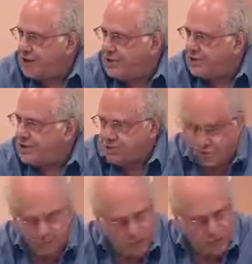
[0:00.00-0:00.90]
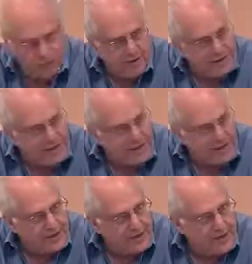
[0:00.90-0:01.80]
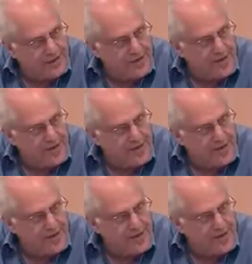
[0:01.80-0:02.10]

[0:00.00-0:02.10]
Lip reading: I'm sure you've all heard of